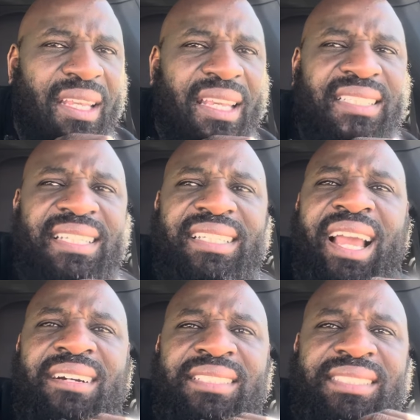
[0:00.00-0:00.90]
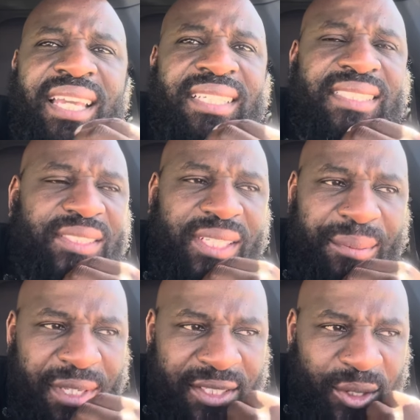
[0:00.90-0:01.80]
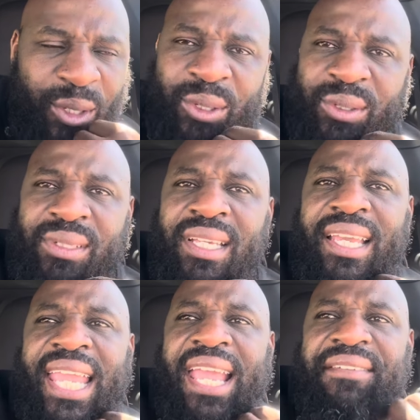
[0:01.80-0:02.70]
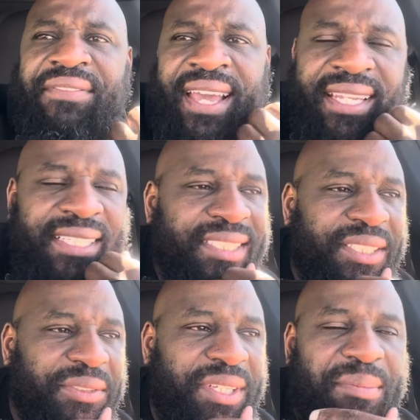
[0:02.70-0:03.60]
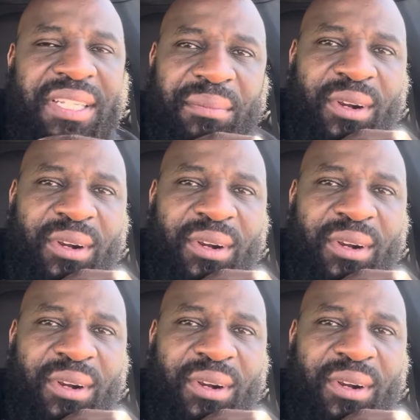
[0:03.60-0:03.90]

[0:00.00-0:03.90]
It's in Dallas, Texas. So that means Earl can't fight until September,